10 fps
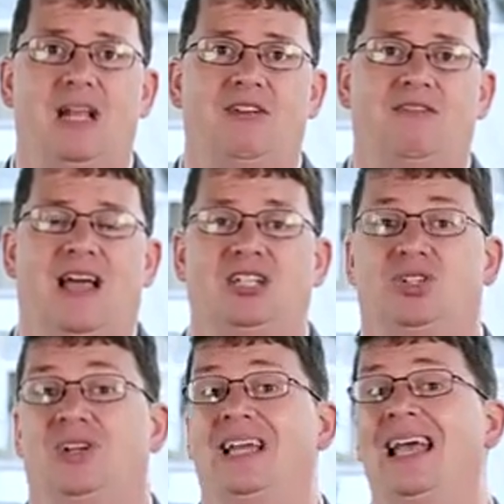
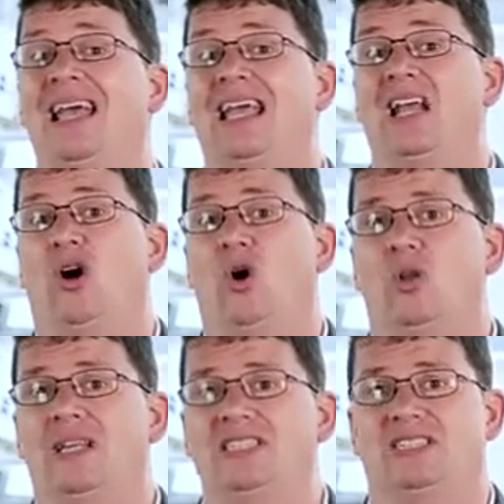manufacturing in a
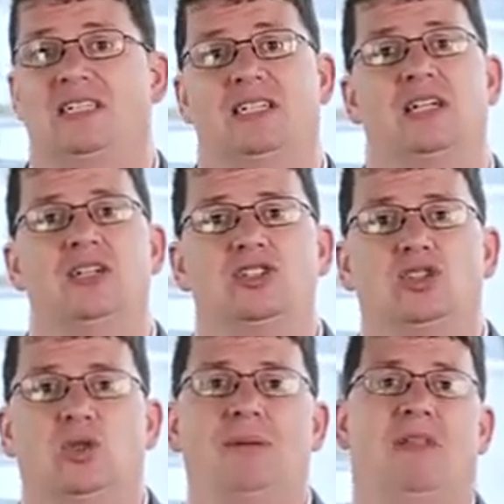holistic,
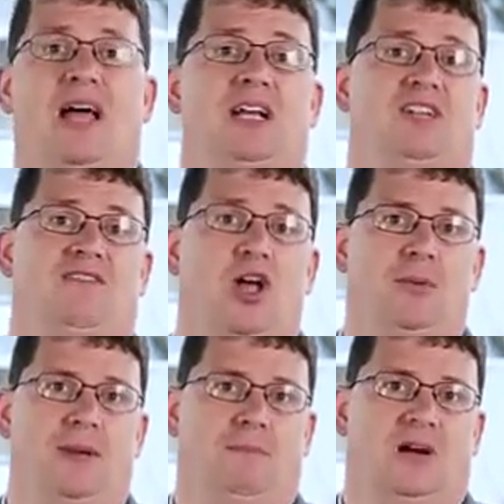streamlined
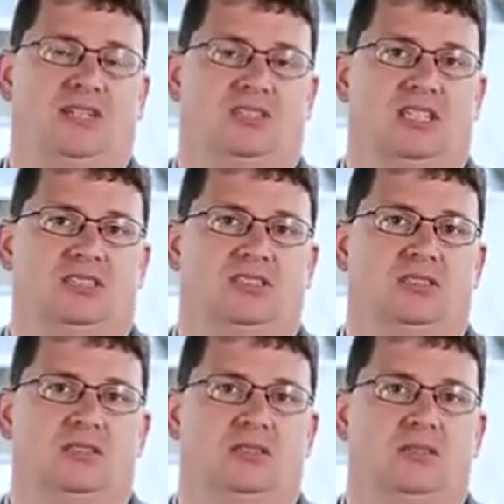development process.
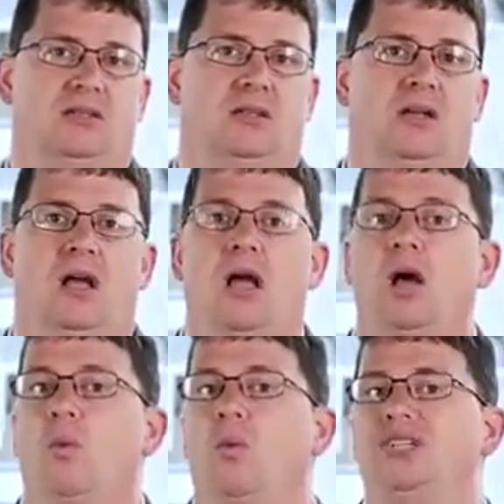
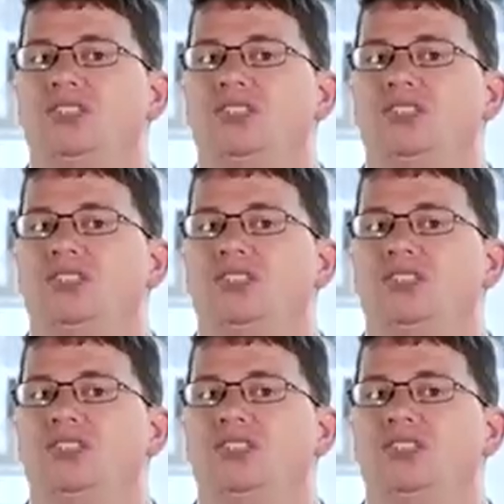We